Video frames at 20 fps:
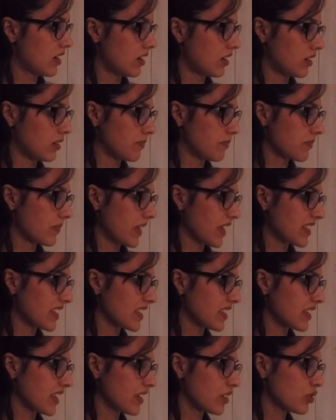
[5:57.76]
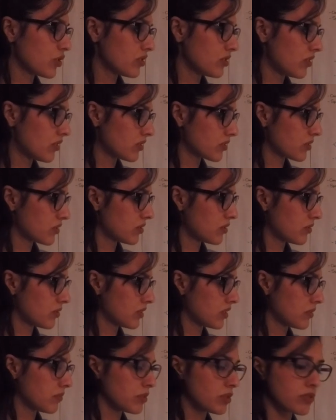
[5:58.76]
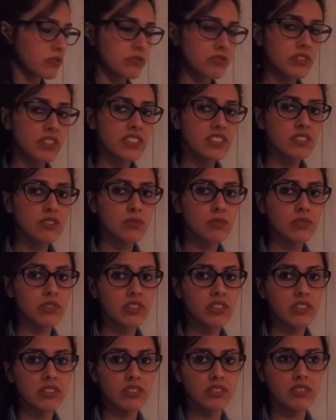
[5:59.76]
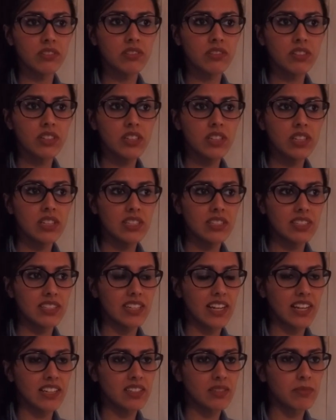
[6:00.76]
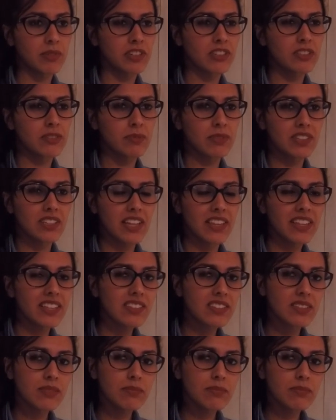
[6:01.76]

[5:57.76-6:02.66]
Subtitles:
and then they could also do an immunofluorescence where they'll see antibodies, but I think